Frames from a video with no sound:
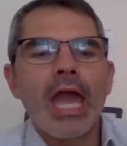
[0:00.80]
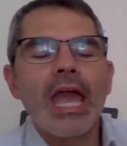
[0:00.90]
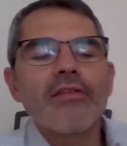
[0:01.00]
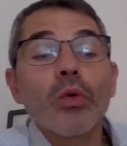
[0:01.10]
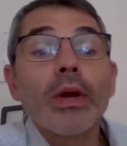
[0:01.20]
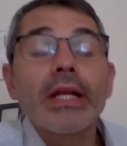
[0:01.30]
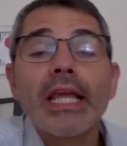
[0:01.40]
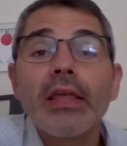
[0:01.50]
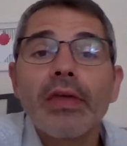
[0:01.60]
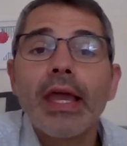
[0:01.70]
Hey everyone,
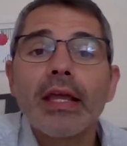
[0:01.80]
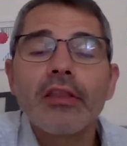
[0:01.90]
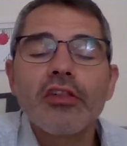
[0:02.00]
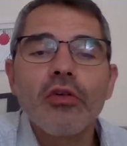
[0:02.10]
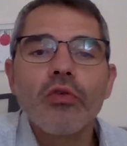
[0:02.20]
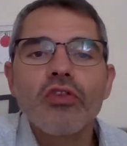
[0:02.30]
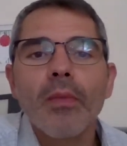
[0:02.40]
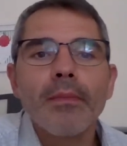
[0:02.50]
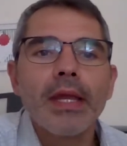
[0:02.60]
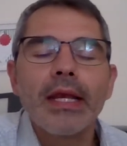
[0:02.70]
Keith Hagan, social
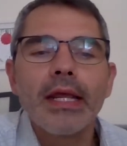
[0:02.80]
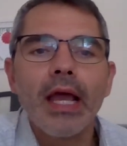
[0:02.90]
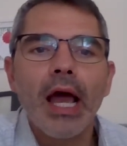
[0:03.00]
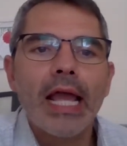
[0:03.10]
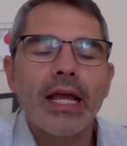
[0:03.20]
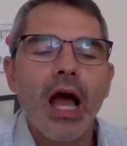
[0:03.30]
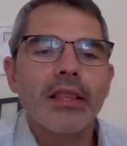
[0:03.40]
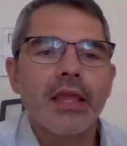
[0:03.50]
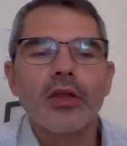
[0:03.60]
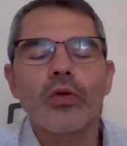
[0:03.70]
media and
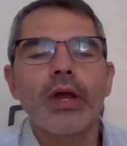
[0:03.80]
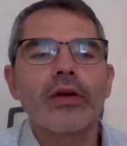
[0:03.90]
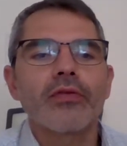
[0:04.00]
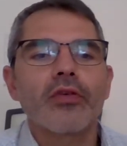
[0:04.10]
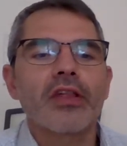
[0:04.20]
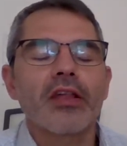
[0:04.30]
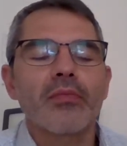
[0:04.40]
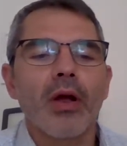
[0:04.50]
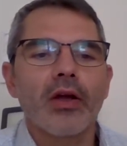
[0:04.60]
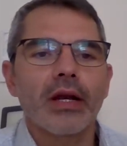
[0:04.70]
content creator for Six
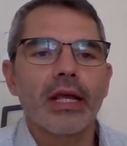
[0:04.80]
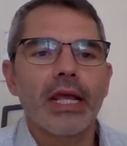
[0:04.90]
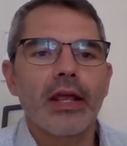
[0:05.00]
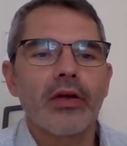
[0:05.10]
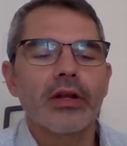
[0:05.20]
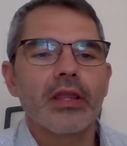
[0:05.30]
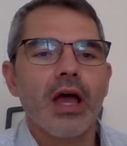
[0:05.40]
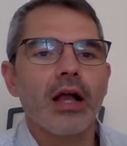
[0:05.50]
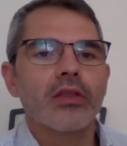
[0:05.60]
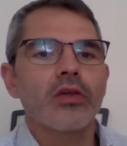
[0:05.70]
Marketing, here to
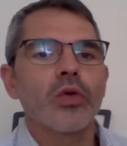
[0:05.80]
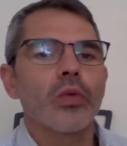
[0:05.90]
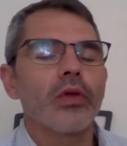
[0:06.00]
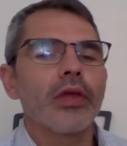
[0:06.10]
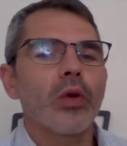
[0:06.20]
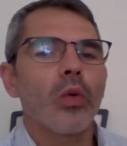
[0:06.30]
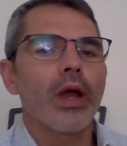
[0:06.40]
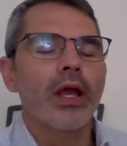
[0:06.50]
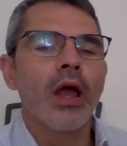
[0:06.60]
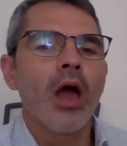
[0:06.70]
talk to you really
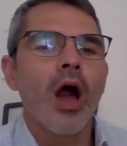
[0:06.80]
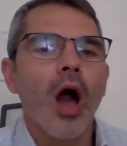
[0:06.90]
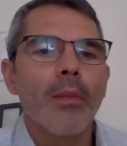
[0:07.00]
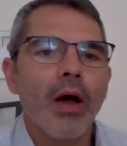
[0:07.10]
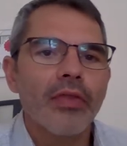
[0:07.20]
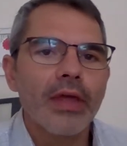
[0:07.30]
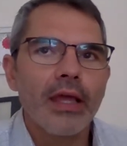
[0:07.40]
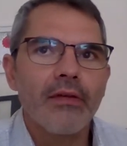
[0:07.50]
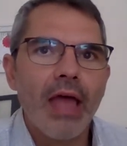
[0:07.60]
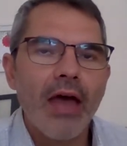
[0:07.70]
quick about
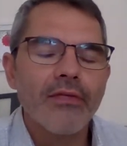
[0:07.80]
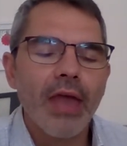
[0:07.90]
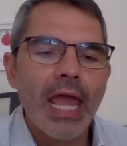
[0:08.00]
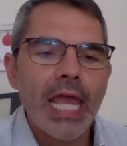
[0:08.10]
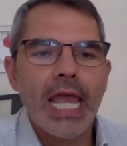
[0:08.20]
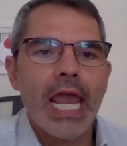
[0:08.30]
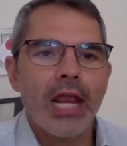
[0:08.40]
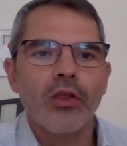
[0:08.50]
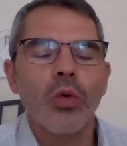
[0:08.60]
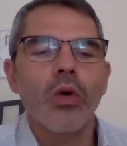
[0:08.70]
the F8
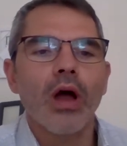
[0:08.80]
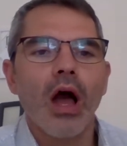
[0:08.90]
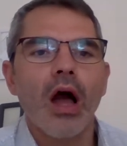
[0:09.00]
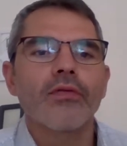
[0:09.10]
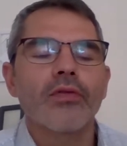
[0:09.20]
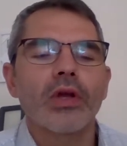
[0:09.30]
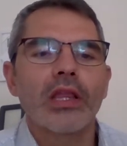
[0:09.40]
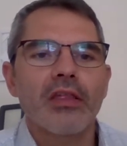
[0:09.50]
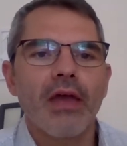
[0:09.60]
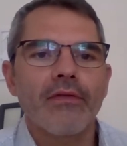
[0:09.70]
annual
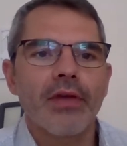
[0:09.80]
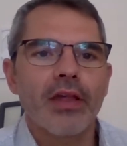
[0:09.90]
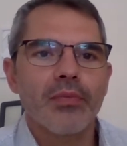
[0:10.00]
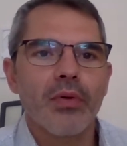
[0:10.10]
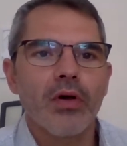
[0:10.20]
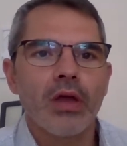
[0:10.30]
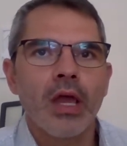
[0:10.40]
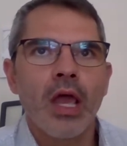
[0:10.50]
conference that Facebook